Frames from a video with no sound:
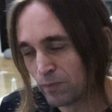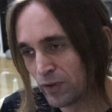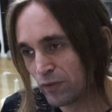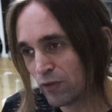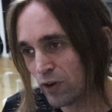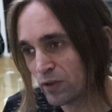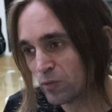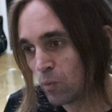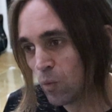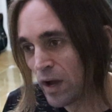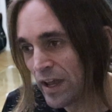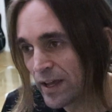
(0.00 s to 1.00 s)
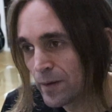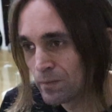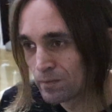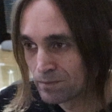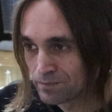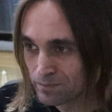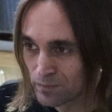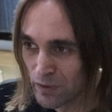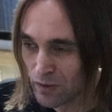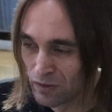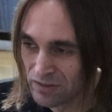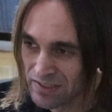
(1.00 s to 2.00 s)
preferred way,
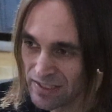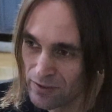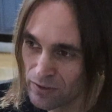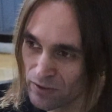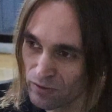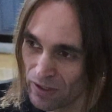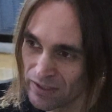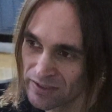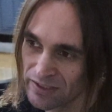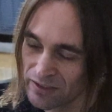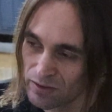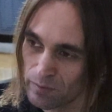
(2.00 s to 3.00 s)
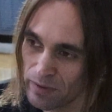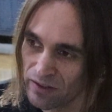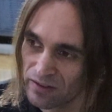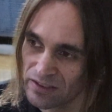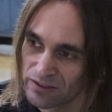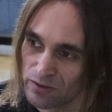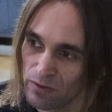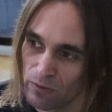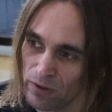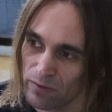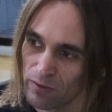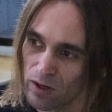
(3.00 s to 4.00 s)
because then you can run it here in parallel to the
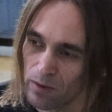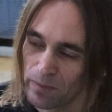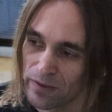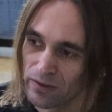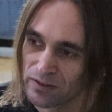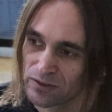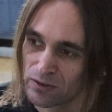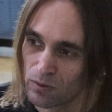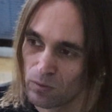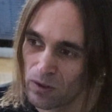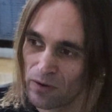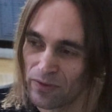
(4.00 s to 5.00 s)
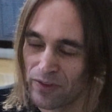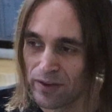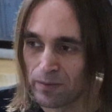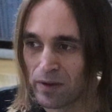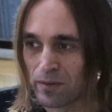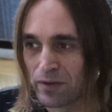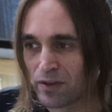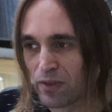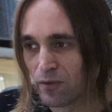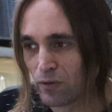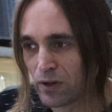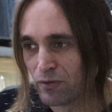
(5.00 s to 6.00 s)
reverb, because you don't want the
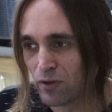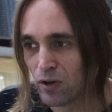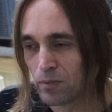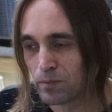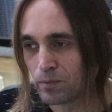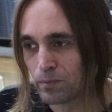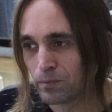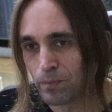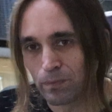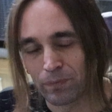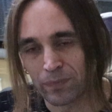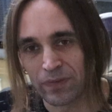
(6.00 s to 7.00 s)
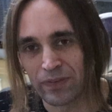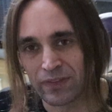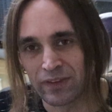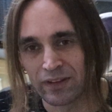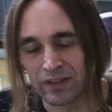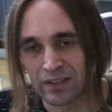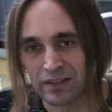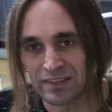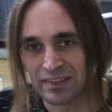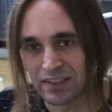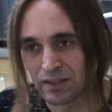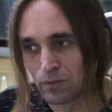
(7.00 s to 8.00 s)
reverb, the
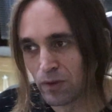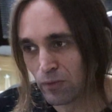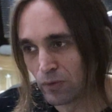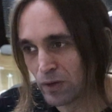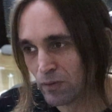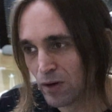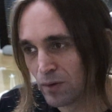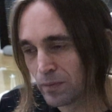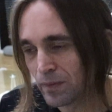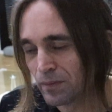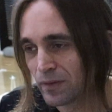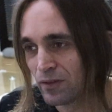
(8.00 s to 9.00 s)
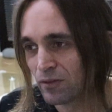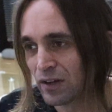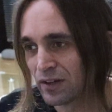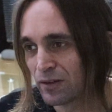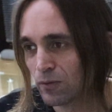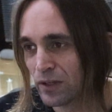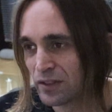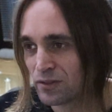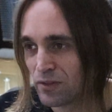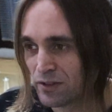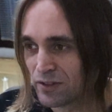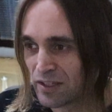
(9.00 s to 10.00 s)
signal with reverb going
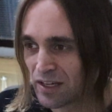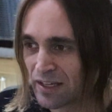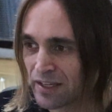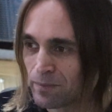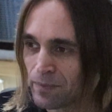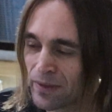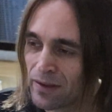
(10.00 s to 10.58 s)
into the delay.